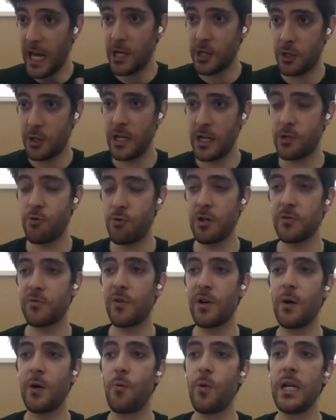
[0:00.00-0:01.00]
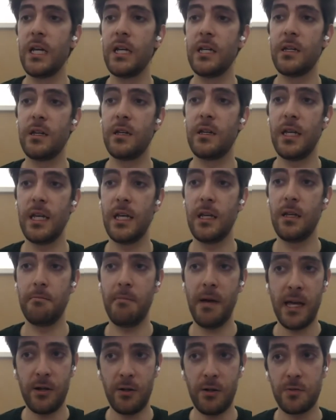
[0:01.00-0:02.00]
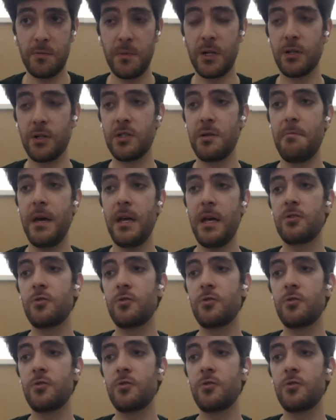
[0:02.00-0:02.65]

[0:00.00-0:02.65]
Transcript: This was actually a transform that we needed in Metals,